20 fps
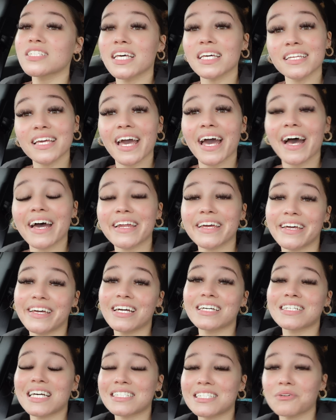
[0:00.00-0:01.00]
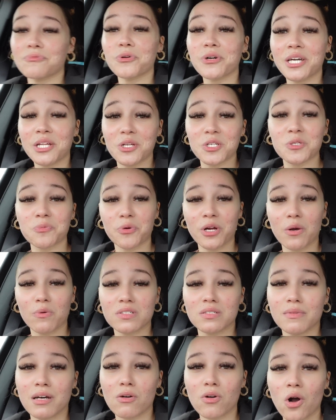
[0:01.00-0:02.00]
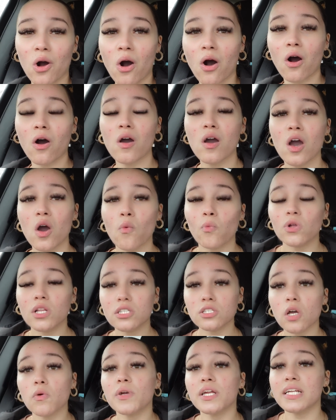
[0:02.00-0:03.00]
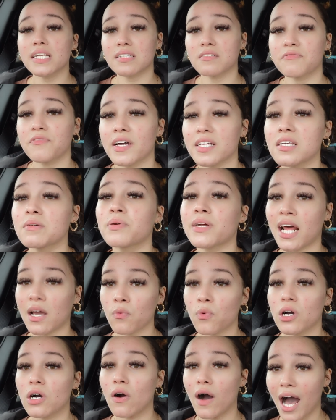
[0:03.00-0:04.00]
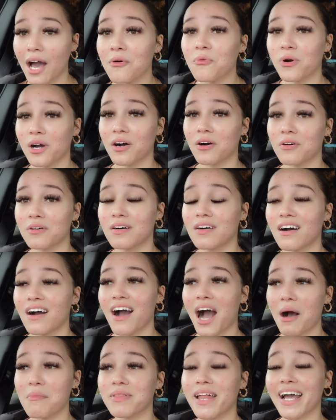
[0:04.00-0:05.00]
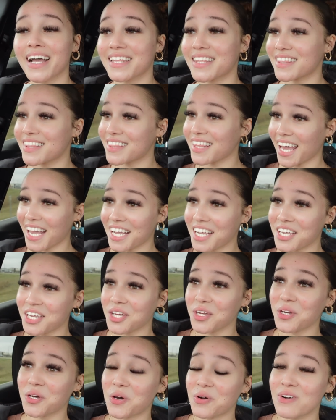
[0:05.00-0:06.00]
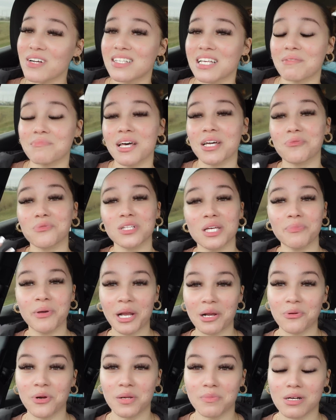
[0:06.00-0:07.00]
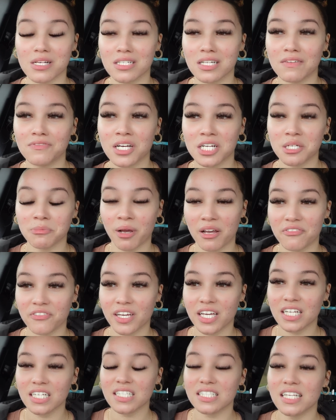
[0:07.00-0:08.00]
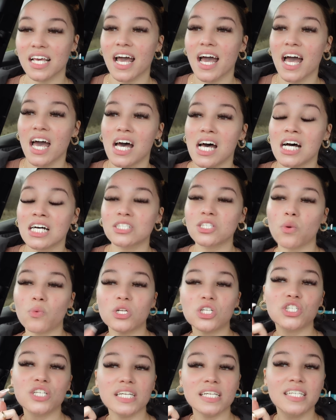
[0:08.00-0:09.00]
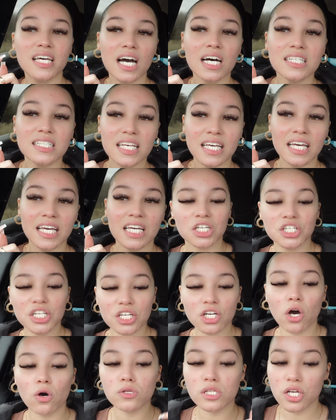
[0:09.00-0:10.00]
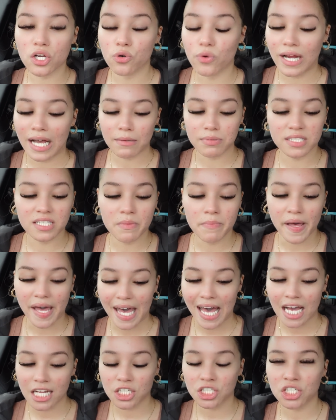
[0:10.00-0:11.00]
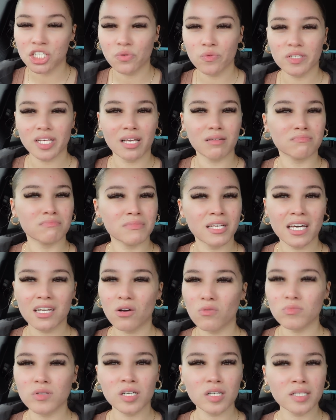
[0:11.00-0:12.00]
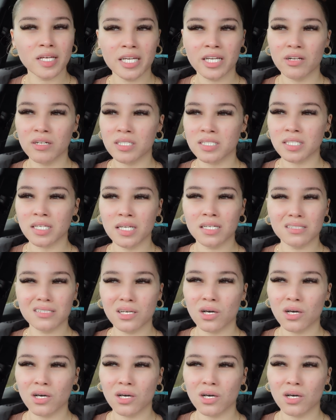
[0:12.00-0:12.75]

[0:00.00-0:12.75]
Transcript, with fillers: said, yeah, it is. I said, well, can you spray it with some alcohol? Well, it's already disinfected, but I will, I will. I'm like, thank thank you because I'm like really paranoid about stuff touching my face. So when she does it, she goes and grabs the match and she was like, that don't look like your skin